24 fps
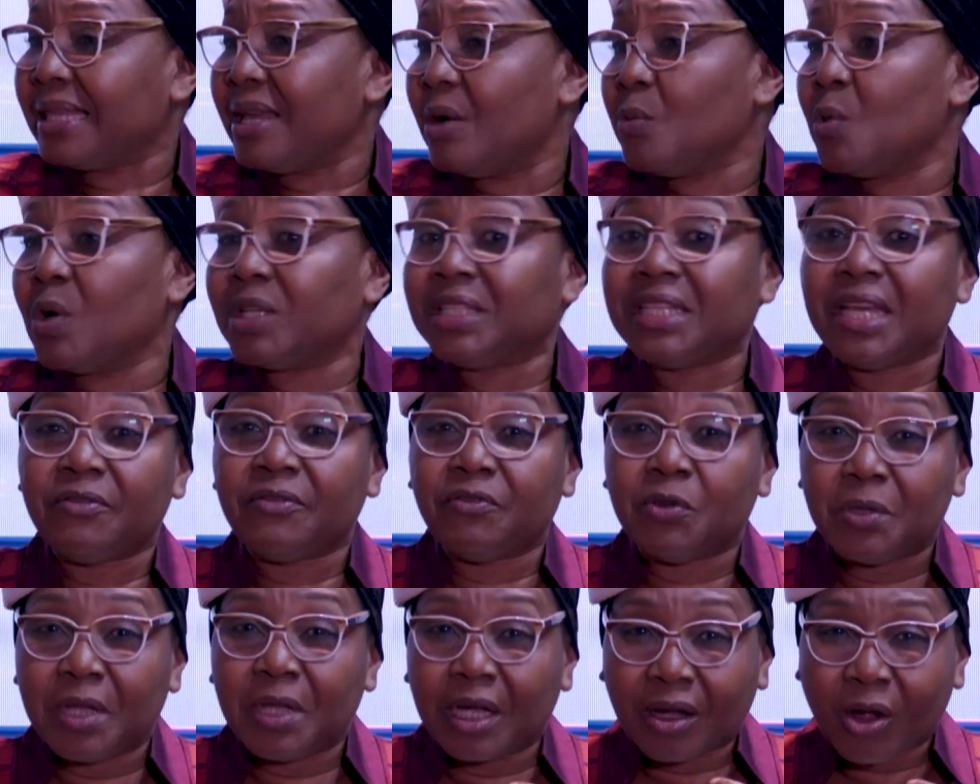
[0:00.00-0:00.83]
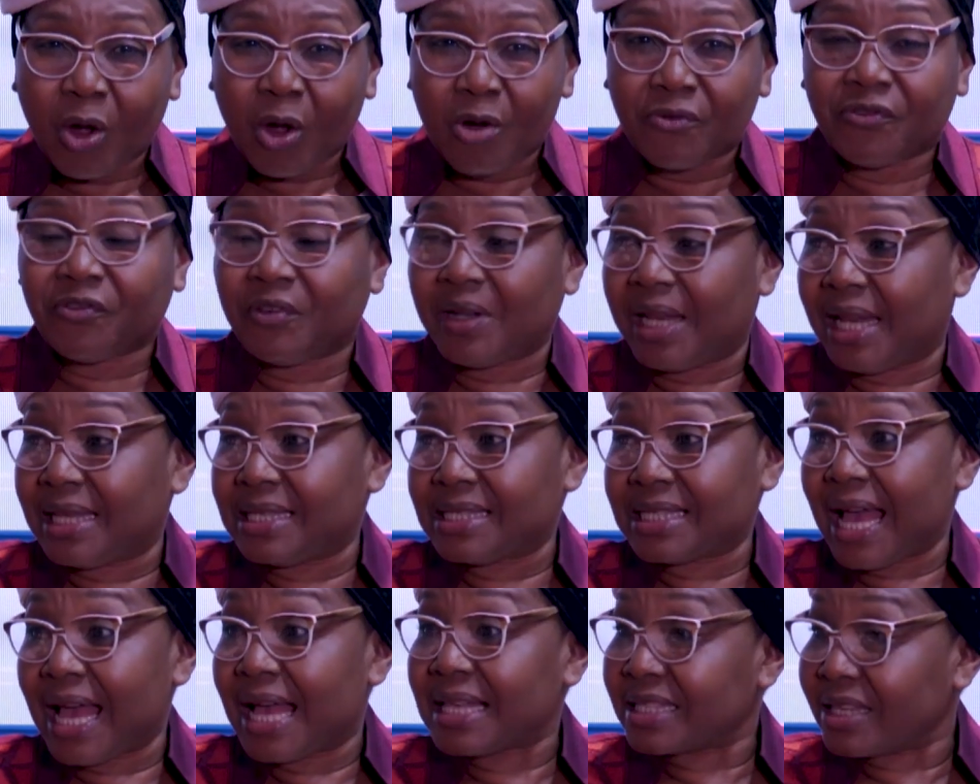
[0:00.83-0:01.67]
what gave you the confidence
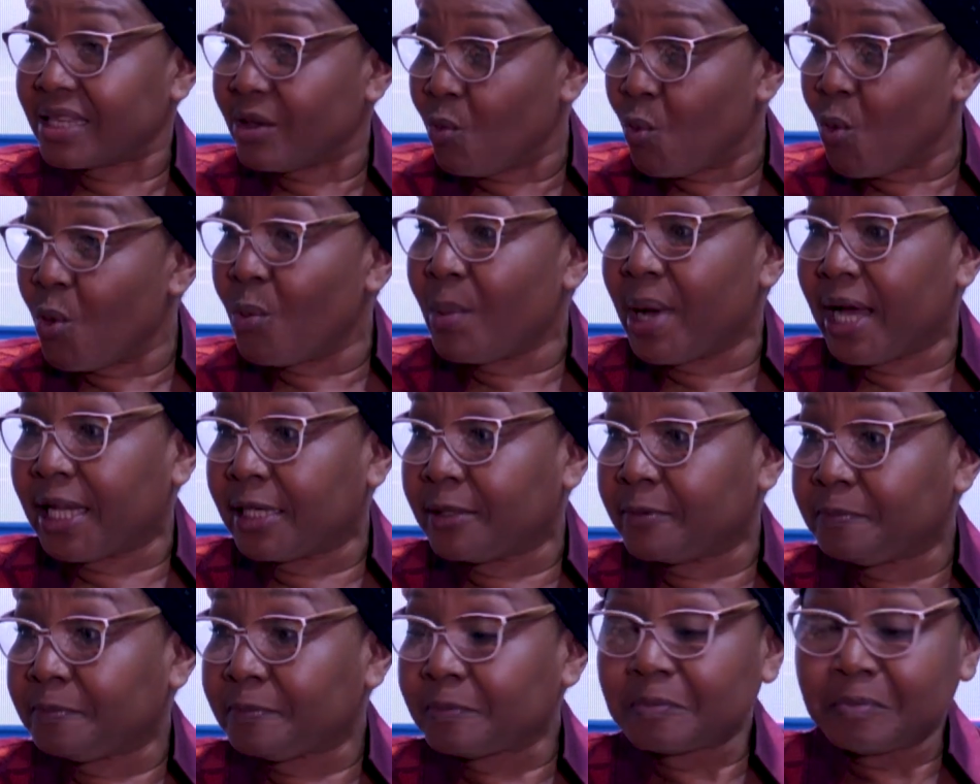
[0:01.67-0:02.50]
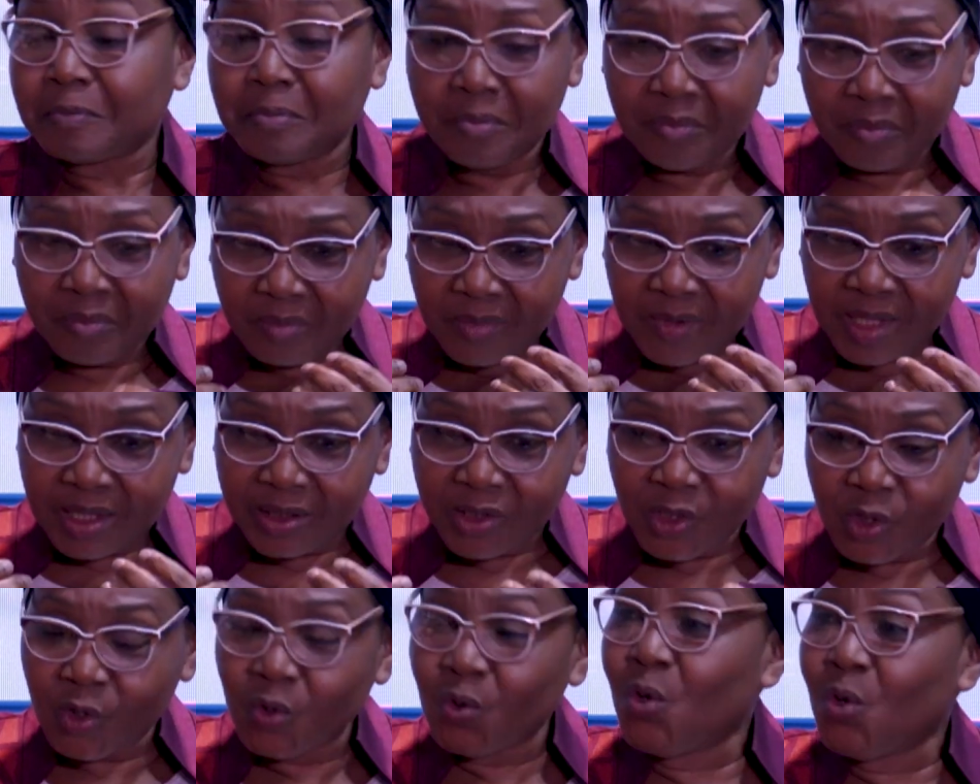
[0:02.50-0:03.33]
as a woman
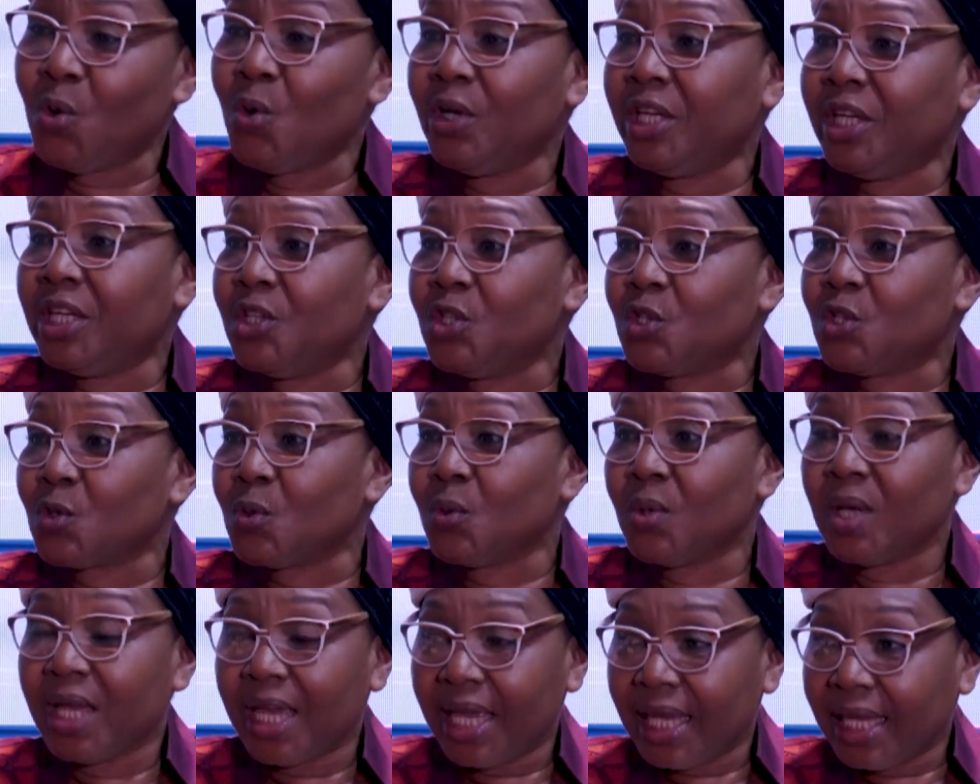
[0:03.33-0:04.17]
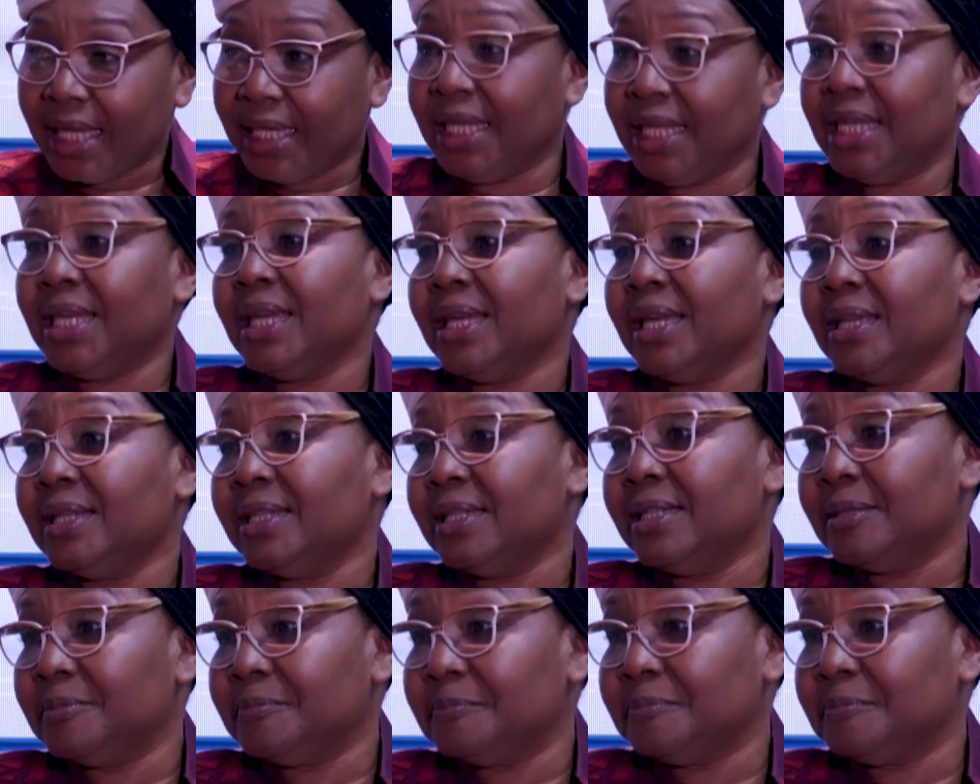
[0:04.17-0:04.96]
to go into e-hailing?